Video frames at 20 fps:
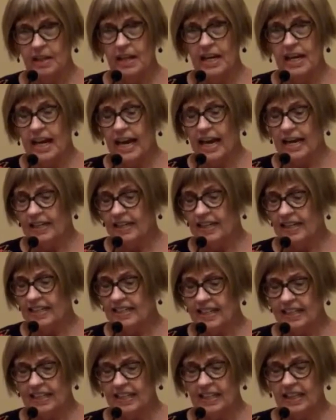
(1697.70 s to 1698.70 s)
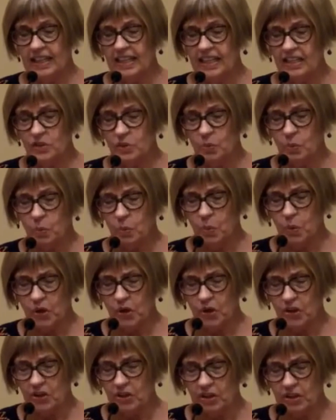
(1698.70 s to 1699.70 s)
And it is in this
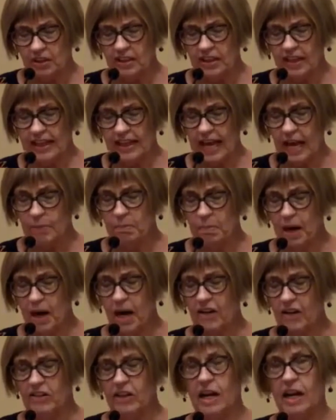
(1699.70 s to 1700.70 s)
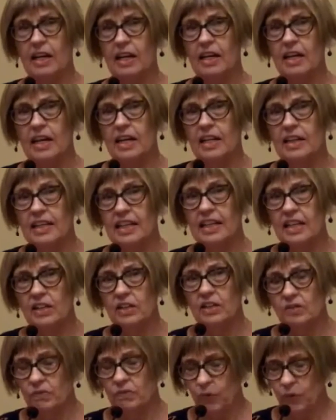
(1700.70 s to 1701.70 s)
world that Mara, the inner
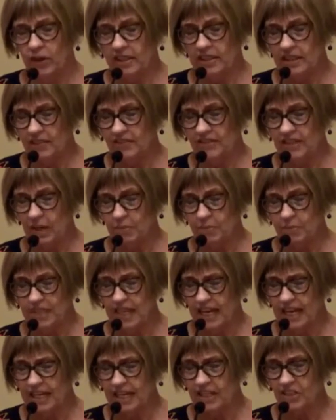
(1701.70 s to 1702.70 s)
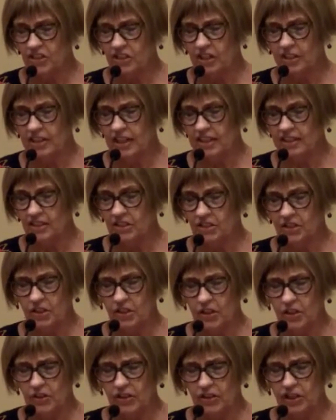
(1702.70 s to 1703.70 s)
voice of temptation and
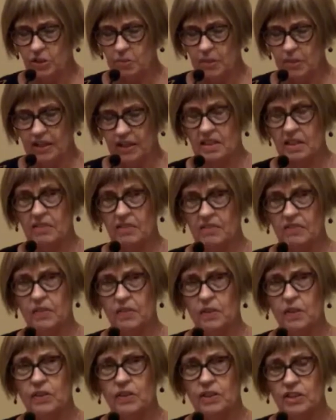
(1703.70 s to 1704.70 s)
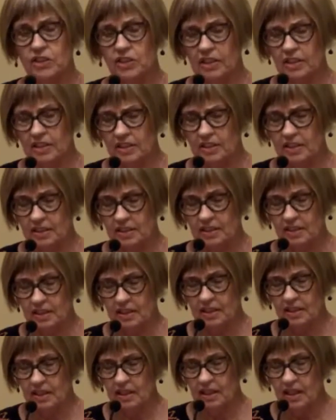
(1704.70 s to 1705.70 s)
discouragement, flourishes.
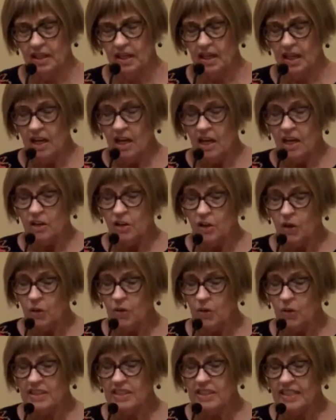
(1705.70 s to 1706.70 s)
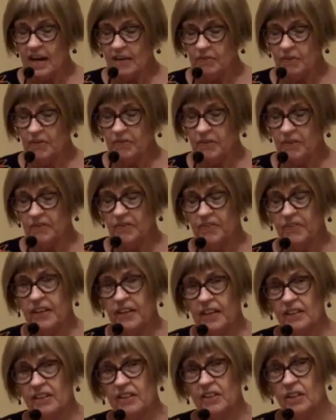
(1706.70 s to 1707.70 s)
Goals never
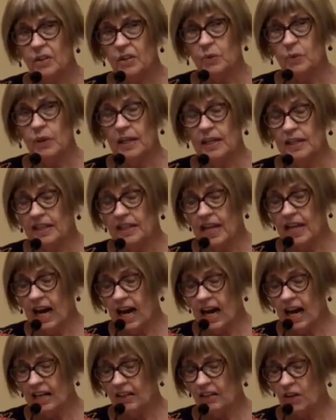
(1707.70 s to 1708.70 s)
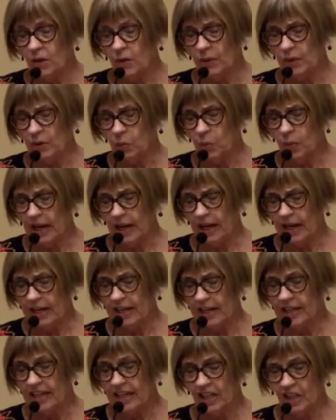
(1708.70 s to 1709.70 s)
fulfill you in an ongoing way.
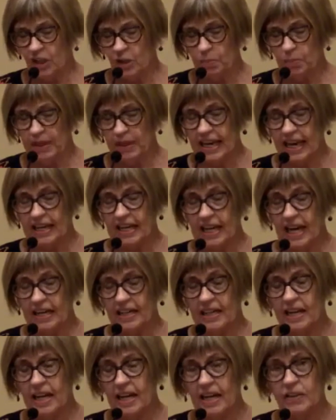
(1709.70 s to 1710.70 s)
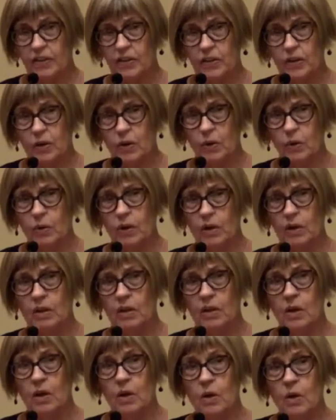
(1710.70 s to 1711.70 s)
They either beget another goal
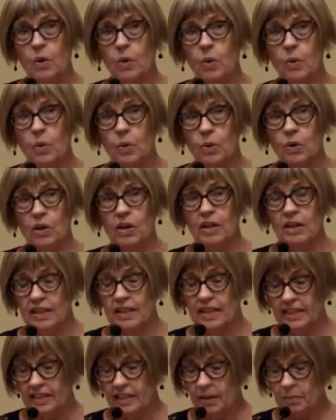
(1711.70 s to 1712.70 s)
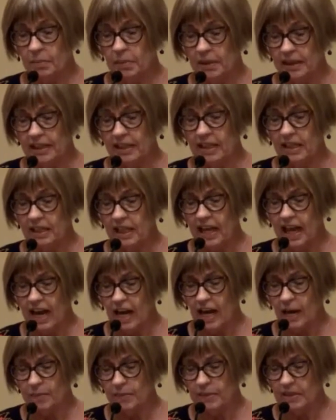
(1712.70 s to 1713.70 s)
or they simply
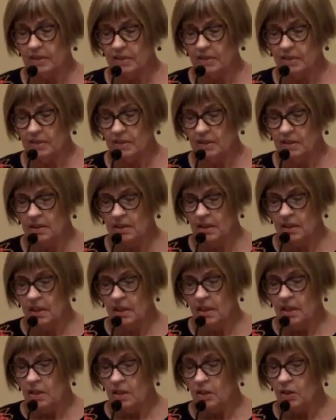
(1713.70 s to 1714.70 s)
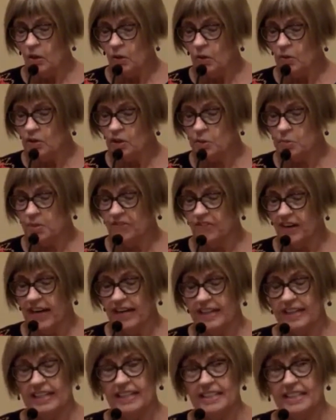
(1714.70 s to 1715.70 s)
collapse. Goals provide
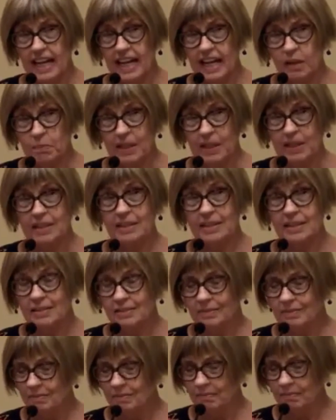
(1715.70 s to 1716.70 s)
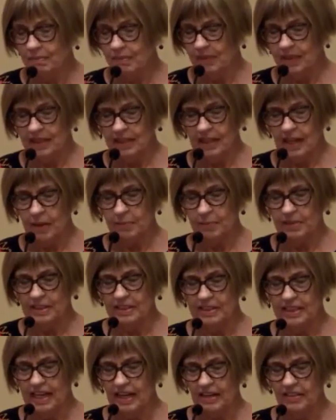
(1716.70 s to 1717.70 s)
excitement, the ups and
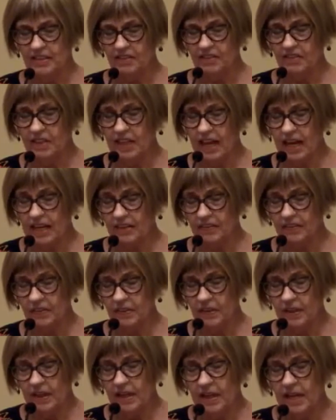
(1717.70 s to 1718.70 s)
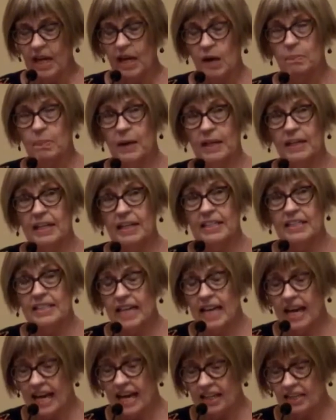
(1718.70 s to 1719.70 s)
downs of life, but
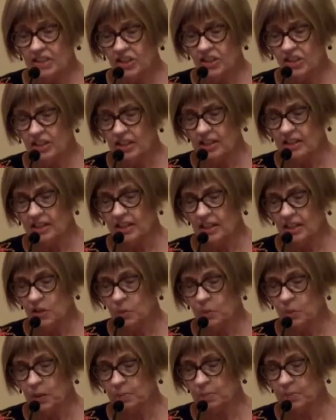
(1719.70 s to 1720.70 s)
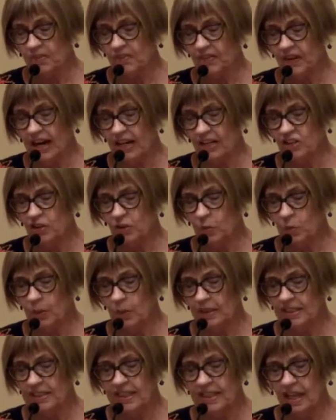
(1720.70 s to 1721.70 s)
intention is what provides you with
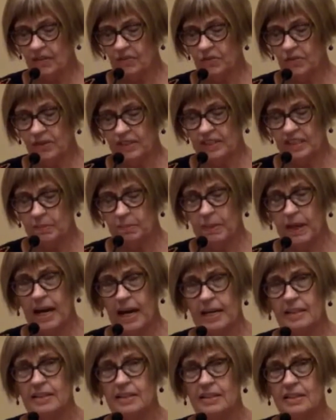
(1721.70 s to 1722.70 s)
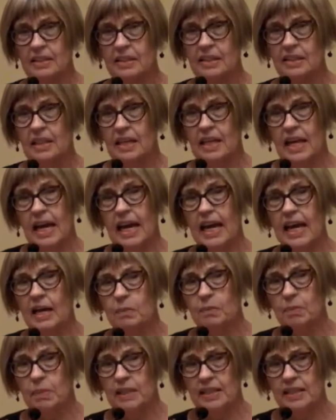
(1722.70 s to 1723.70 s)
self respect and
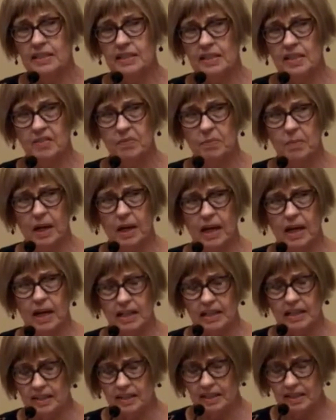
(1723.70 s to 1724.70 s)
peace of mind.